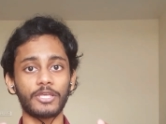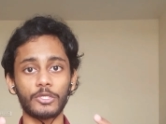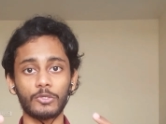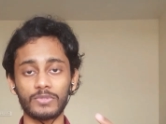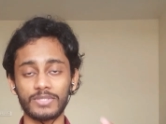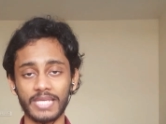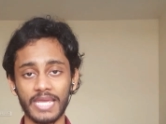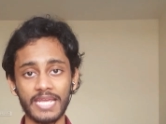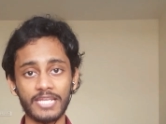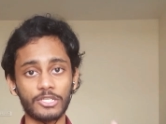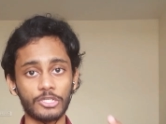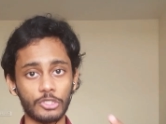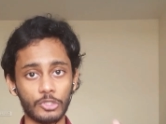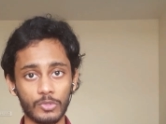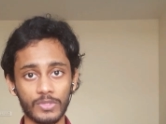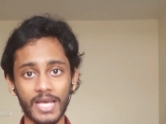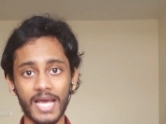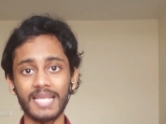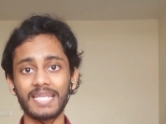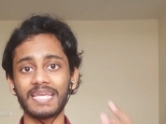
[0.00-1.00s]
that you take to
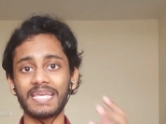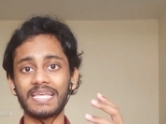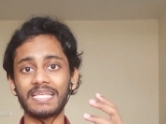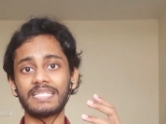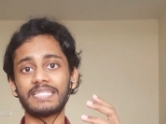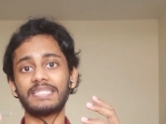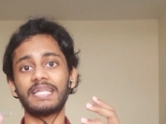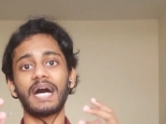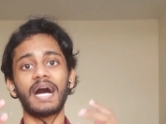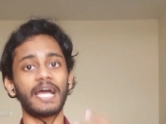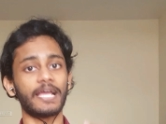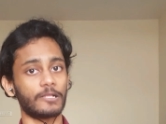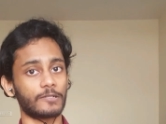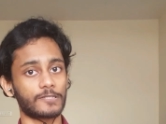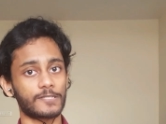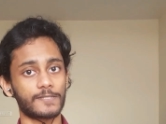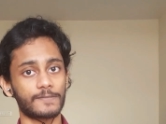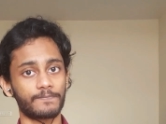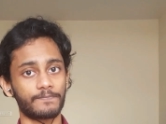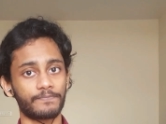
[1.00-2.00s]
do that is the
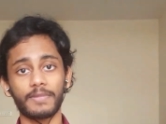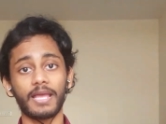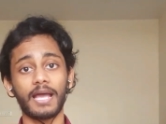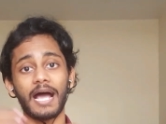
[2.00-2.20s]
IELTS.